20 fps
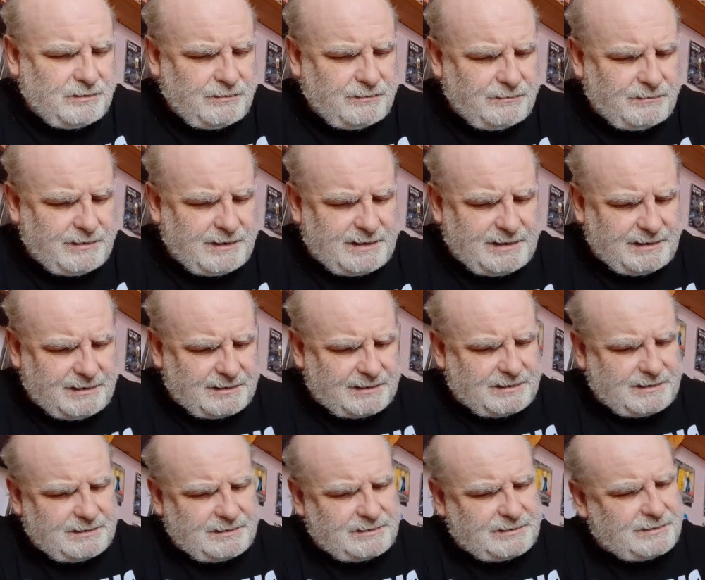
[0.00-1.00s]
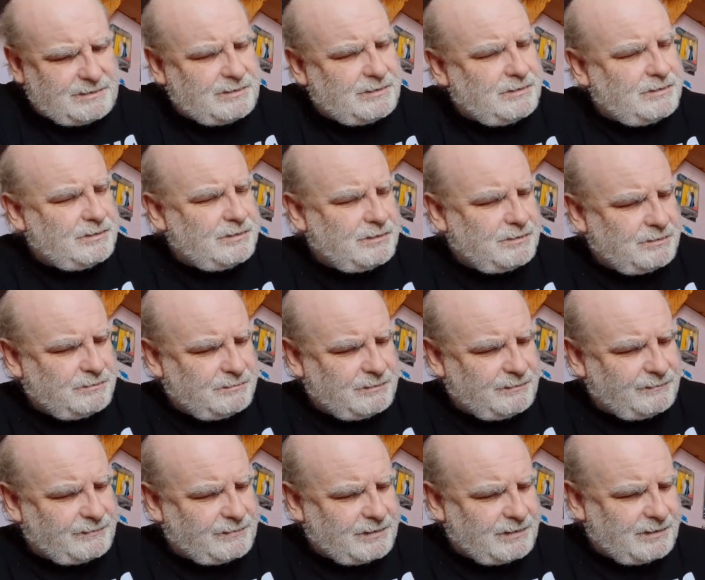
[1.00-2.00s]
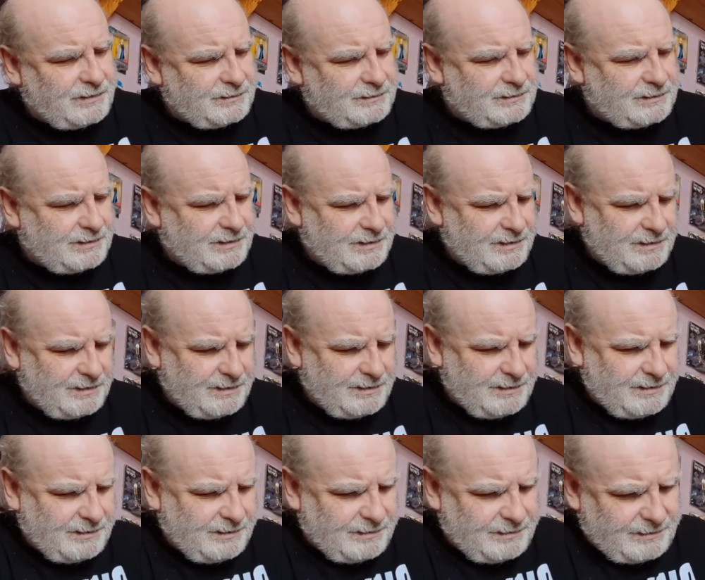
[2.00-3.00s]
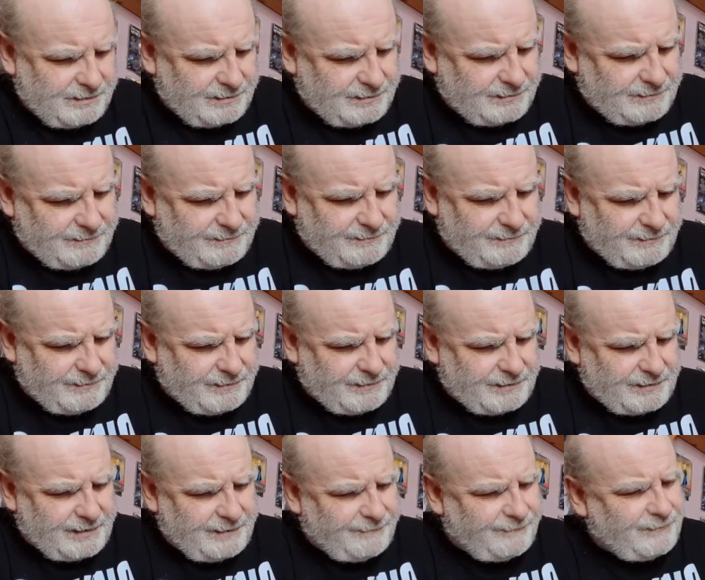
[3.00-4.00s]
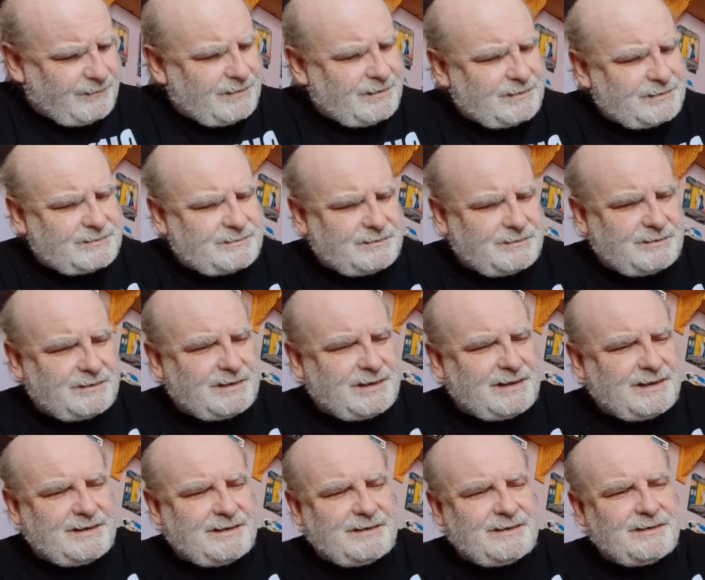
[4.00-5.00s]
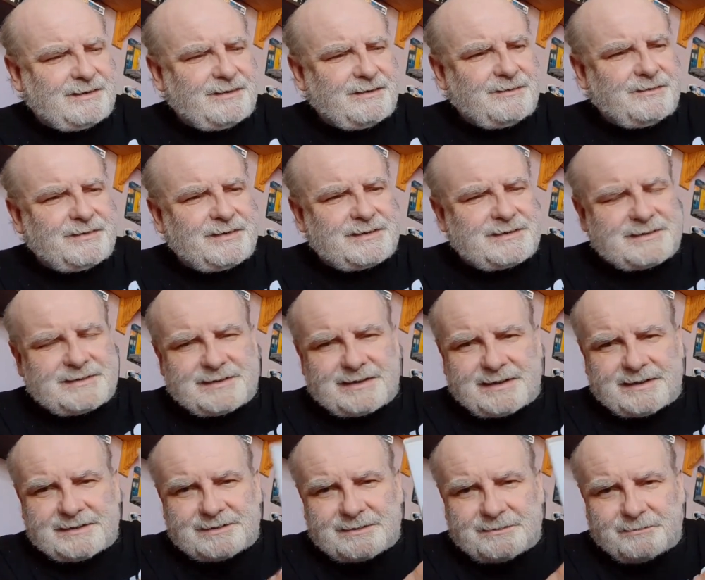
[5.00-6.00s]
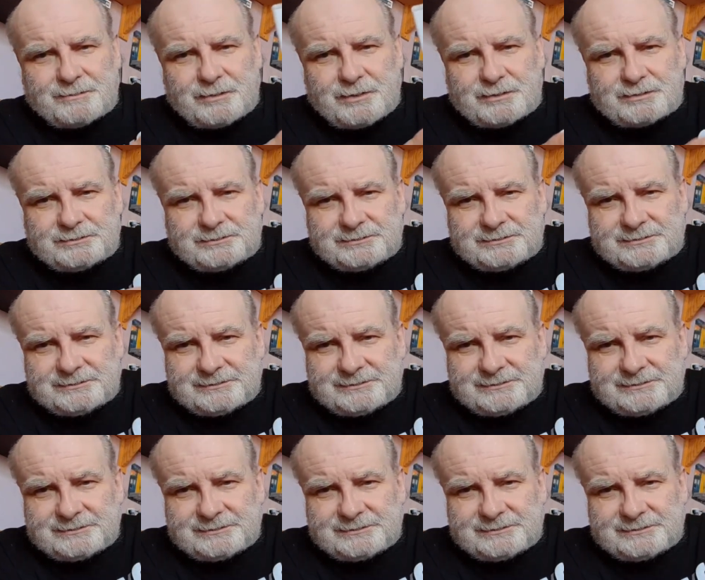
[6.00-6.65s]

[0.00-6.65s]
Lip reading: Right, so we've got the first one here. It's season one.